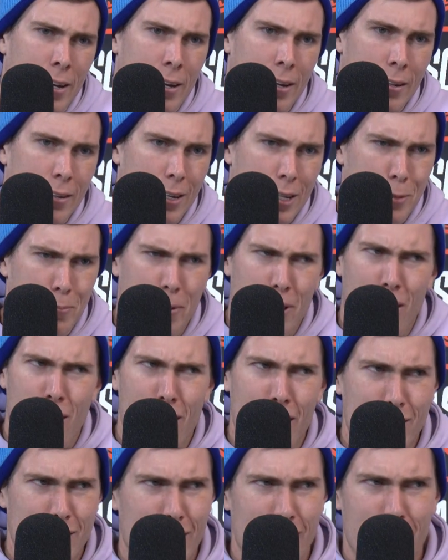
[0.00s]
let's be
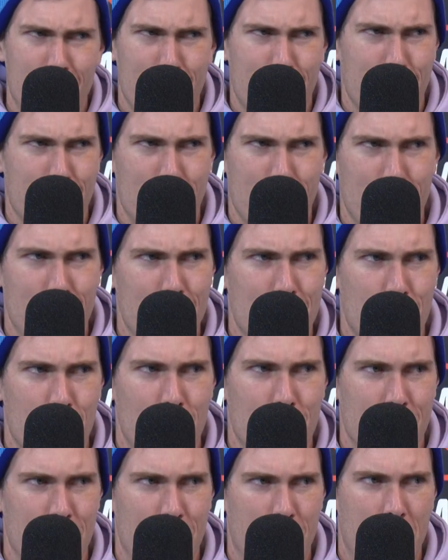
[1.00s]
honest. I think if you're a Sydney
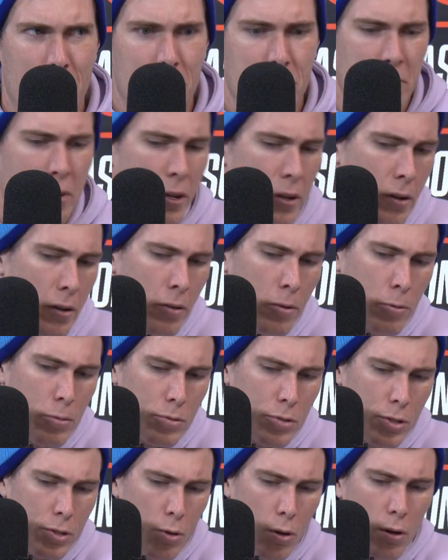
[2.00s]
Swans fan, what
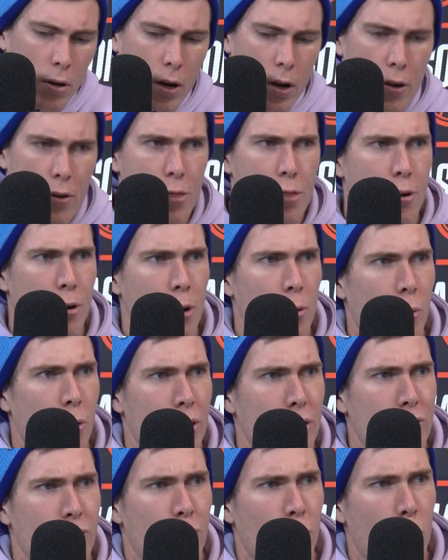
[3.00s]
was the score?
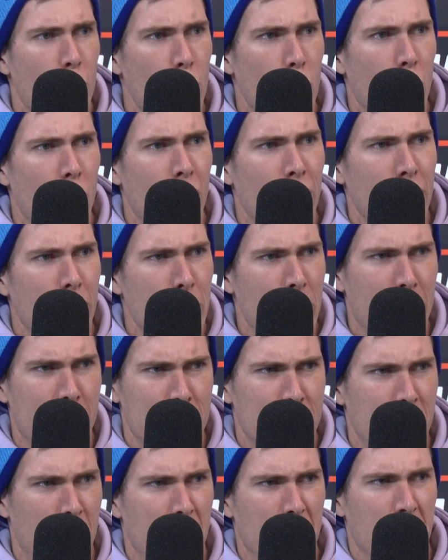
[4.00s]
131-41. I mean,
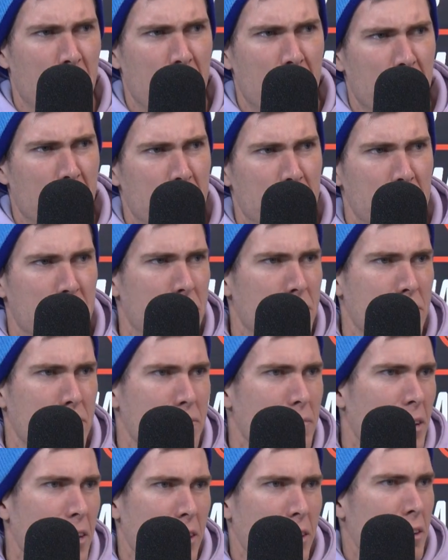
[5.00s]
that's not like
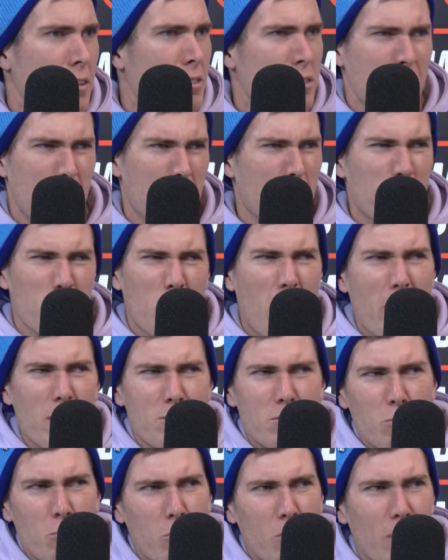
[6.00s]
it's not a great
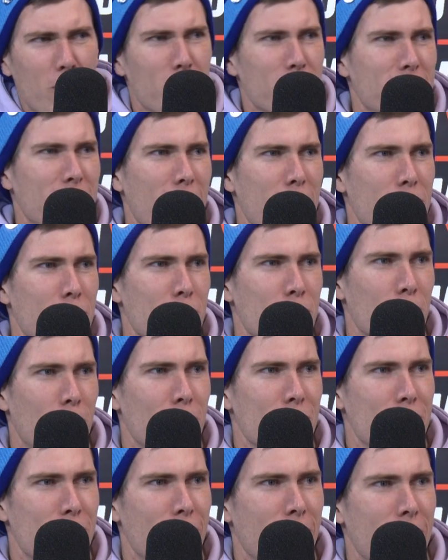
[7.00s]
score, I would say, for
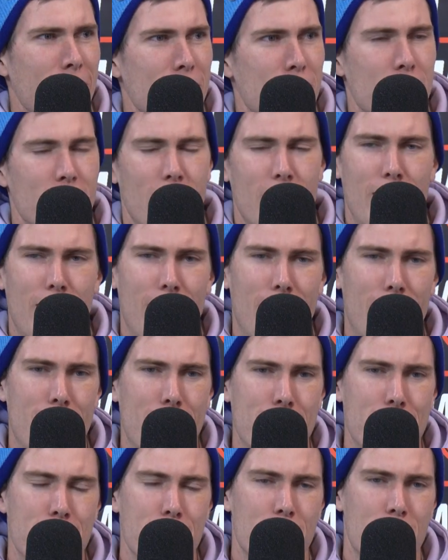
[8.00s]
Swans fans.
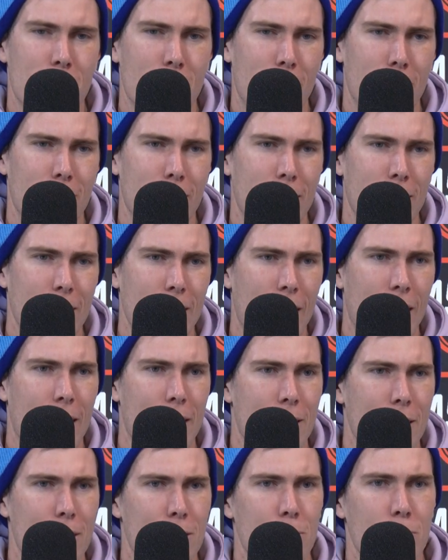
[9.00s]
So yeah, I
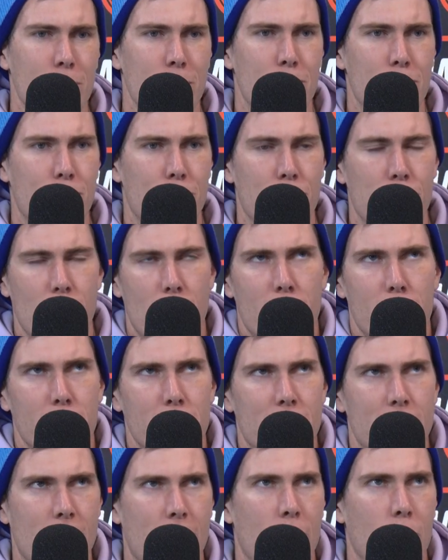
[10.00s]
think you would
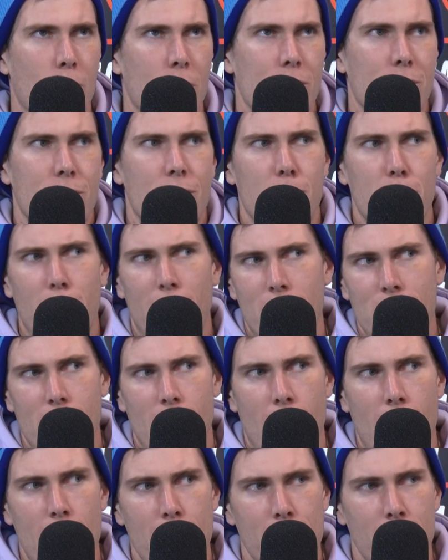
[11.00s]
probably say it wasn't their best
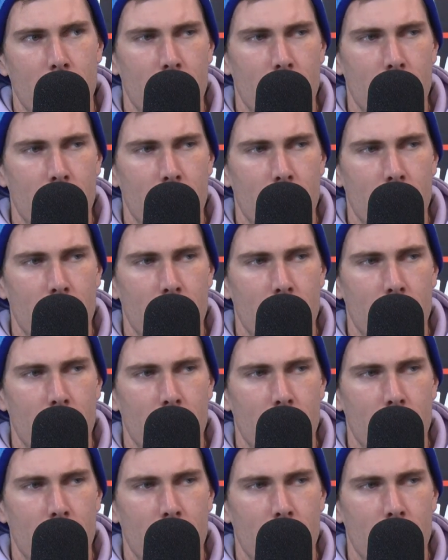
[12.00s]
game.